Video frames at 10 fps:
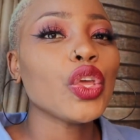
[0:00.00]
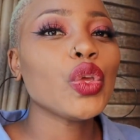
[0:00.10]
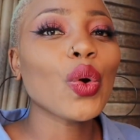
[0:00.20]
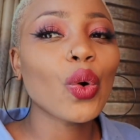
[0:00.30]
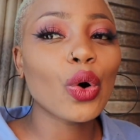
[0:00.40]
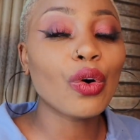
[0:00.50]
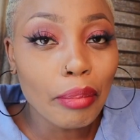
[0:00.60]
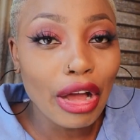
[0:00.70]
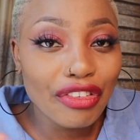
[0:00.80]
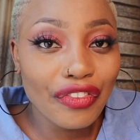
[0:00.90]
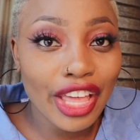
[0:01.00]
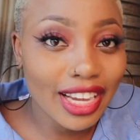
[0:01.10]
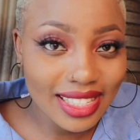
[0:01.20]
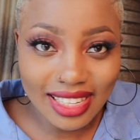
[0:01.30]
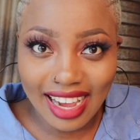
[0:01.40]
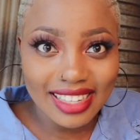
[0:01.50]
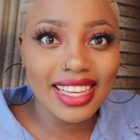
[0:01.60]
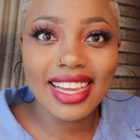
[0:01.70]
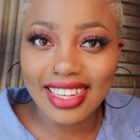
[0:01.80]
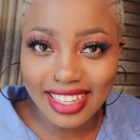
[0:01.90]
your perfect
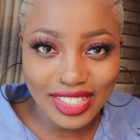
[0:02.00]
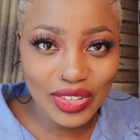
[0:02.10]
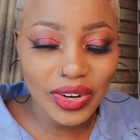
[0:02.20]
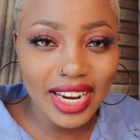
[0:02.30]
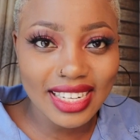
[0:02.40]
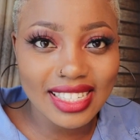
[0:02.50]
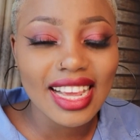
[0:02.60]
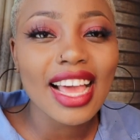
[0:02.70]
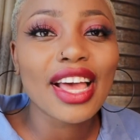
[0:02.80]
attendance, right,